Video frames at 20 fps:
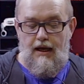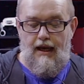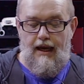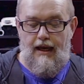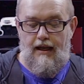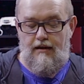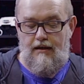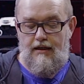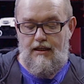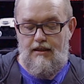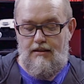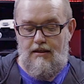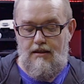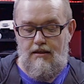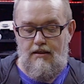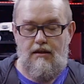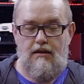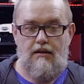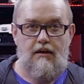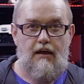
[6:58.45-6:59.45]
and this
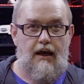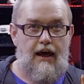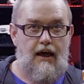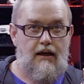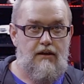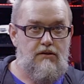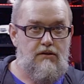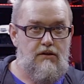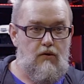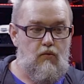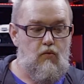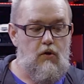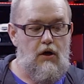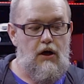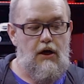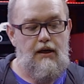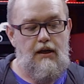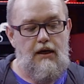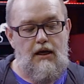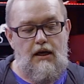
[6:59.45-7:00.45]
is an extra
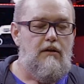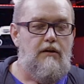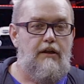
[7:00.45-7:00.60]
one